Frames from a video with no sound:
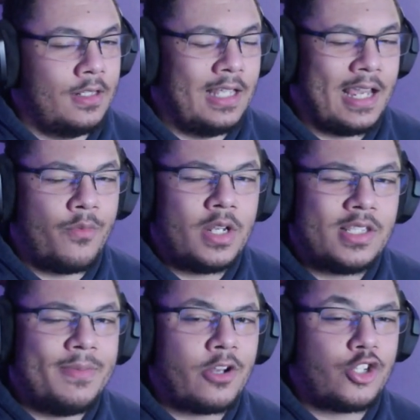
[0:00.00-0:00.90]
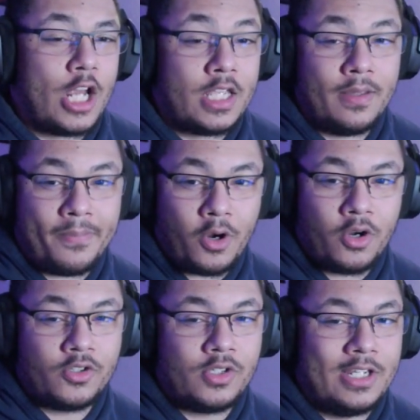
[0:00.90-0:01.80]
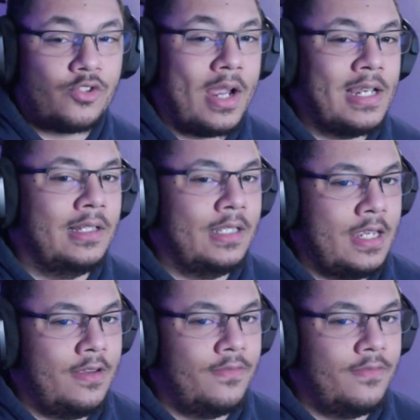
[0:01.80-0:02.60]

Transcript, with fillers: Like, I want to see about checking the purse and trying to leave.